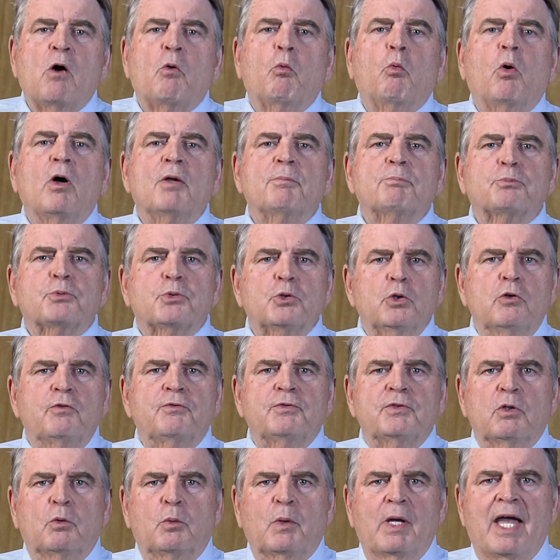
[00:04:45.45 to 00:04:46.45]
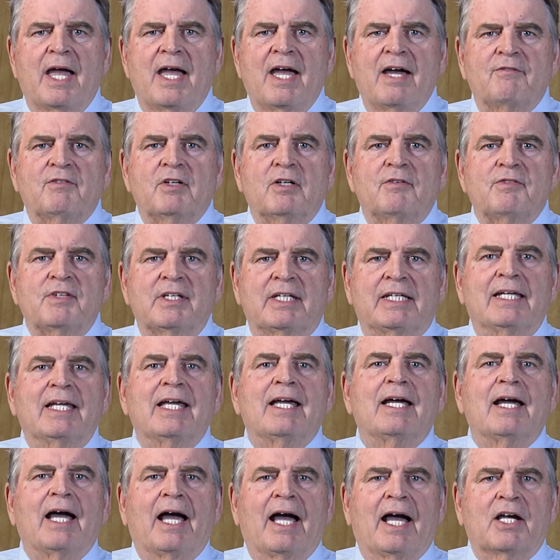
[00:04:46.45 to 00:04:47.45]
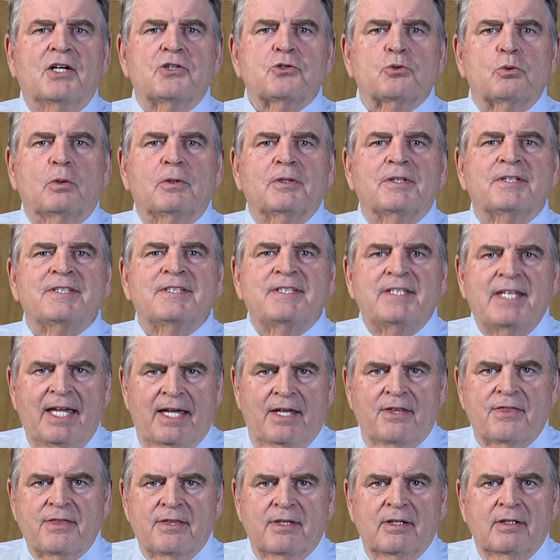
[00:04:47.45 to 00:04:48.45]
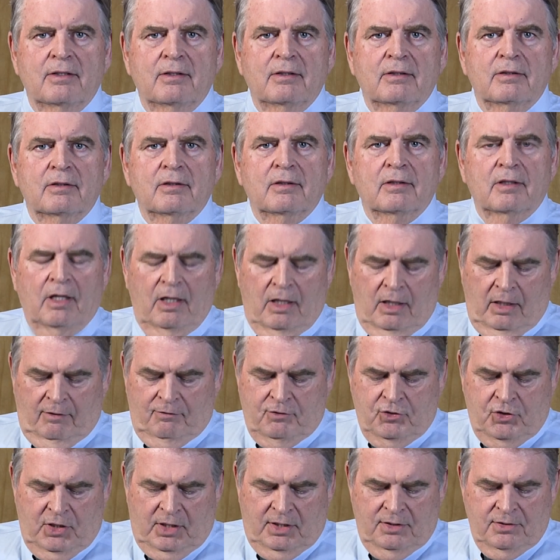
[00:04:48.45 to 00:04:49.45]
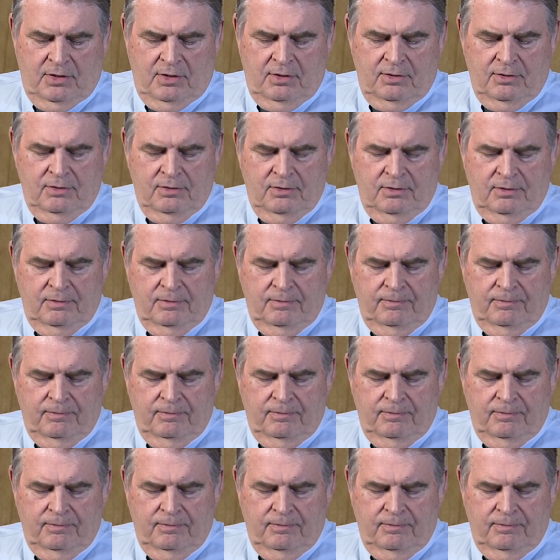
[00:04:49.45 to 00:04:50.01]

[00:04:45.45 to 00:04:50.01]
What proof do we have of the actual death of Jesus?